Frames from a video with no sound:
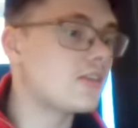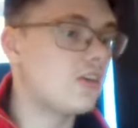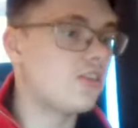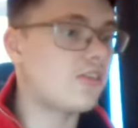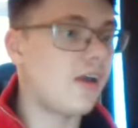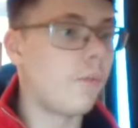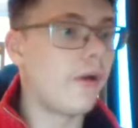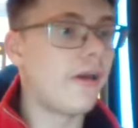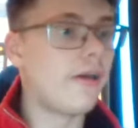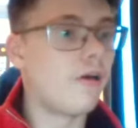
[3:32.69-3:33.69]
just a
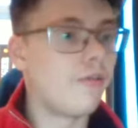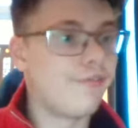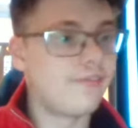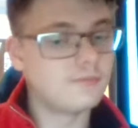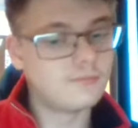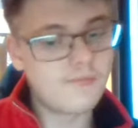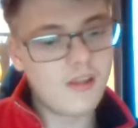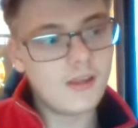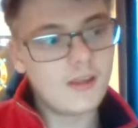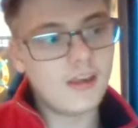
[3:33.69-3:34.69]
way of
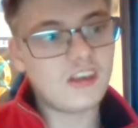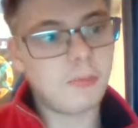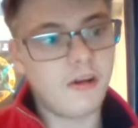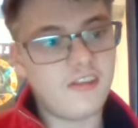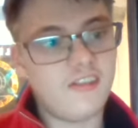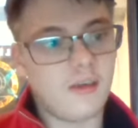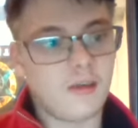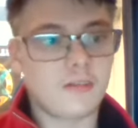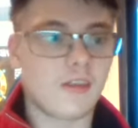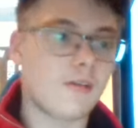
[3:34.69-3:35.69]

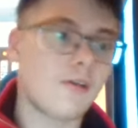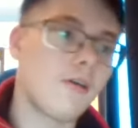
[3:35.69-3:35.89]
expressing that,